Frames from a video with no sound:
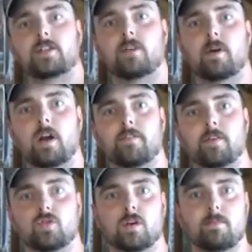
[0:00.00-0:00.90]
everybody for
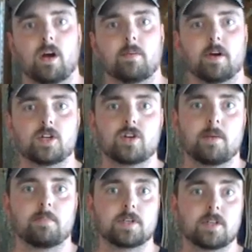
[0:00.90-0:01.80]
joining me on my
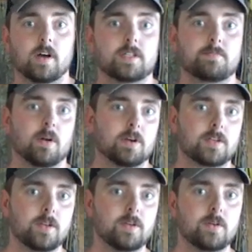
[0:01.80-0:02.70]
Trapper's Thoughts Part
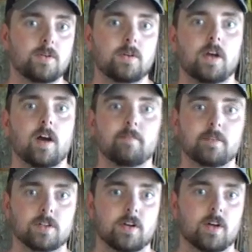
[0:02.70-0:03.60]
2 of
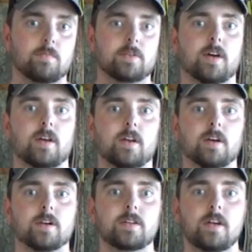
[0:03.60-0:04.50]
Missouri Hometown
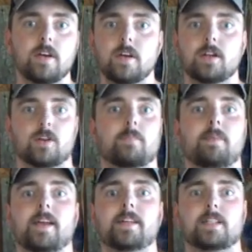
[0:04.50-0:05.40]
Hunters.
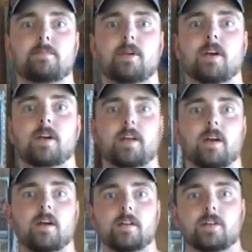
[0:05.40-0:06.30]
Trapping is an American
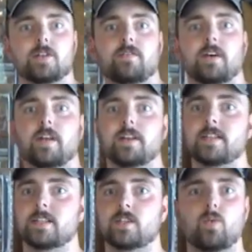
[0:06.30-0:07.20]
heritage. They've done it
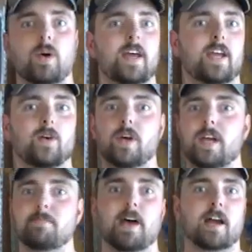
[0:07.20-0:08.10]
since
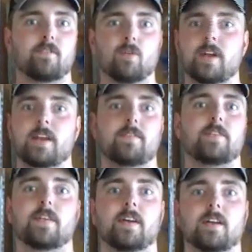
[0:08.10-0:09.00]
way back before we can even
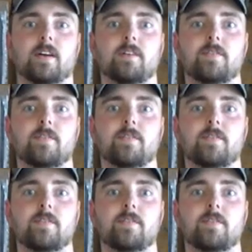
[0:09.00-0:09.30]
think of.